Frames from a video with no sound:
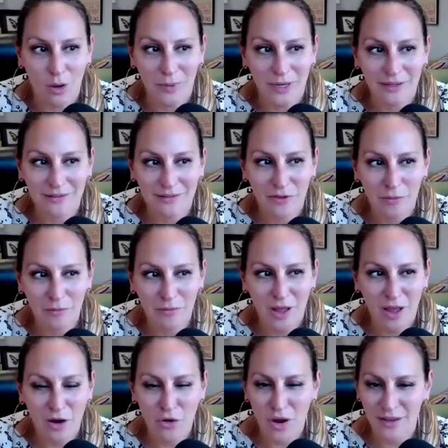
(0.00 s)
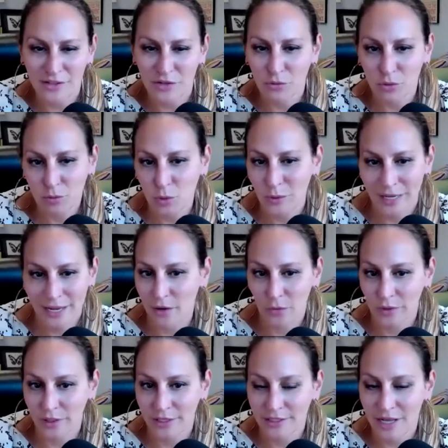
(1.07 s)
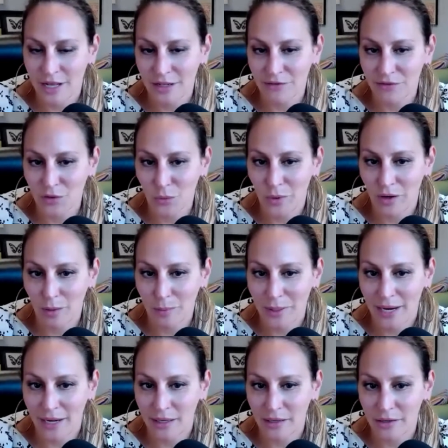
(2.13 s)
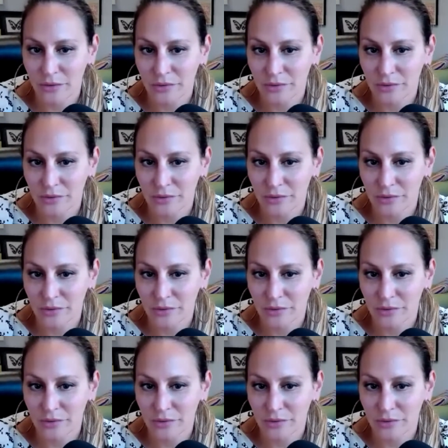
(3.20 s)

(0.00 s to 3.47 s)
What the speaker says: mean, from across the room, you can't really tell if they're wearing pantyhose.